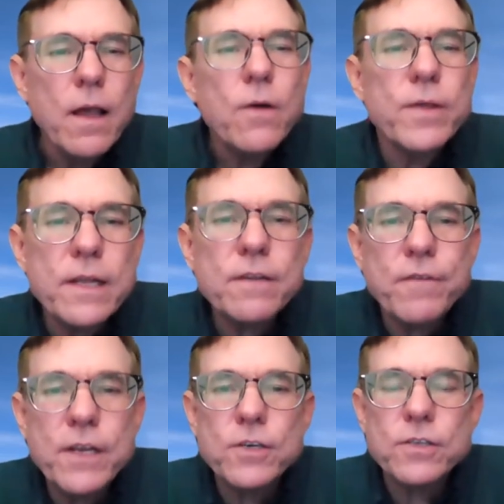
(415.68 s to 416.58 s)
When these
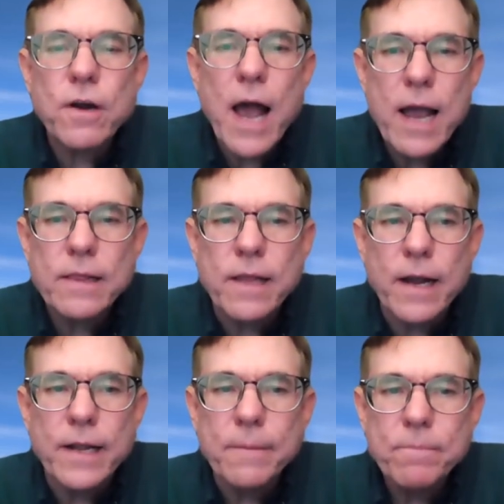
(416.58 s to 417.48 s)
features are
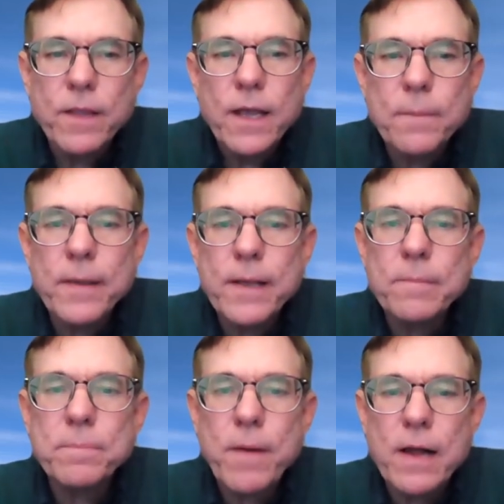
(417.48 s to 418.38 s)
highlighted, it
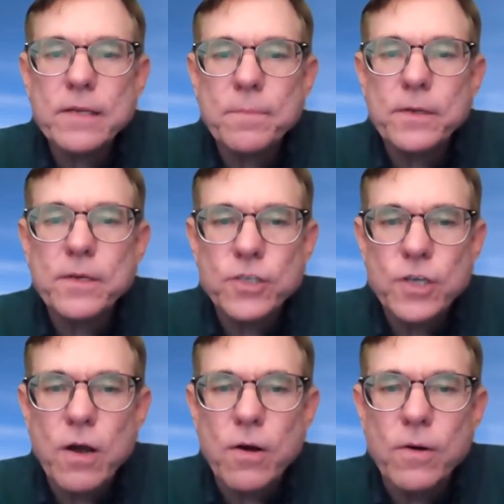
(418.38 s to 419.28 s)
becomes possible to
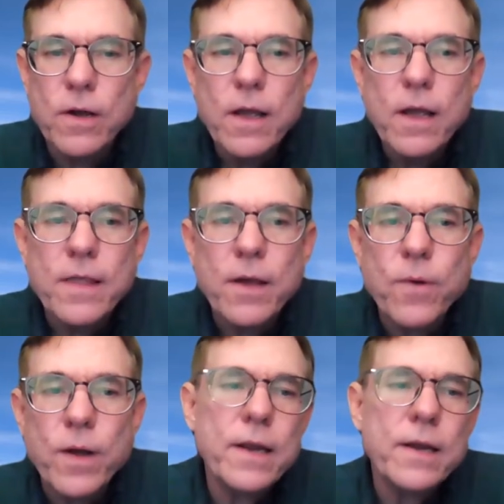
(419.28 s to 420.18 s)
show that
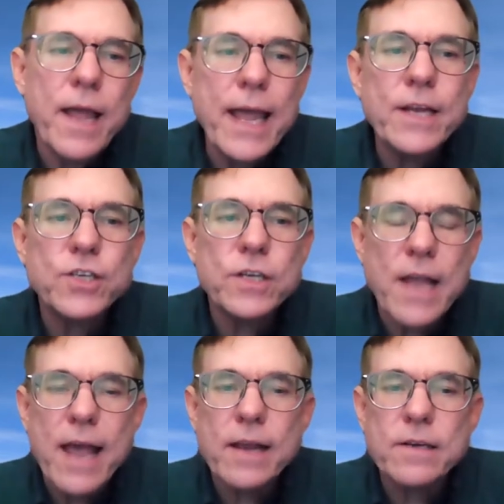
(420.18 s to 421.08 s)
when agents
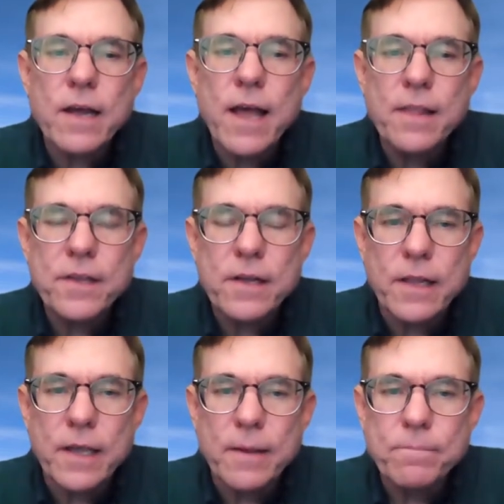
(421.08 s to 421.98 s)
act
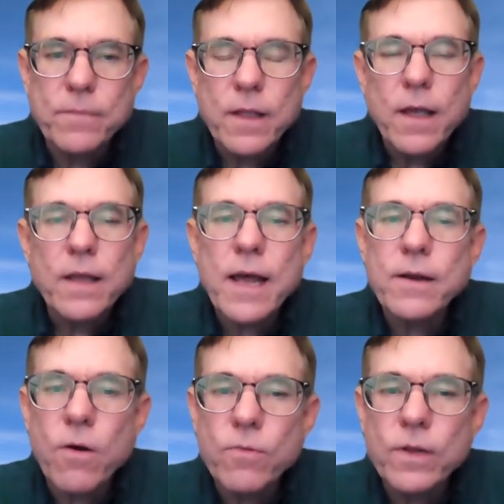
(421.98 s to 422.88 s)
unethically,
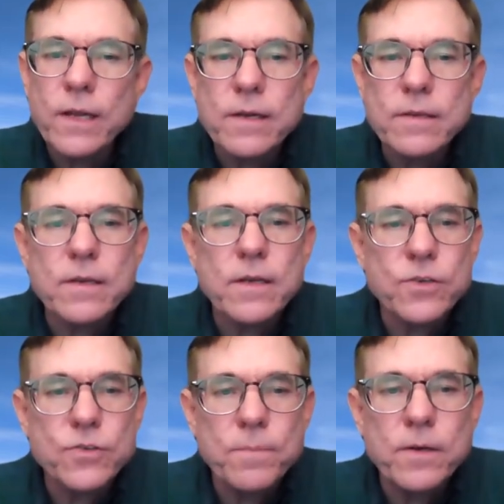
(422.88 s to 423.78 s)
not only does it
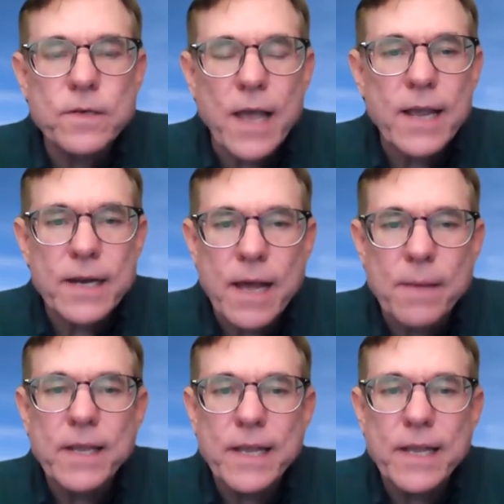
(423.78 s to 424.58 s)
contribute to economic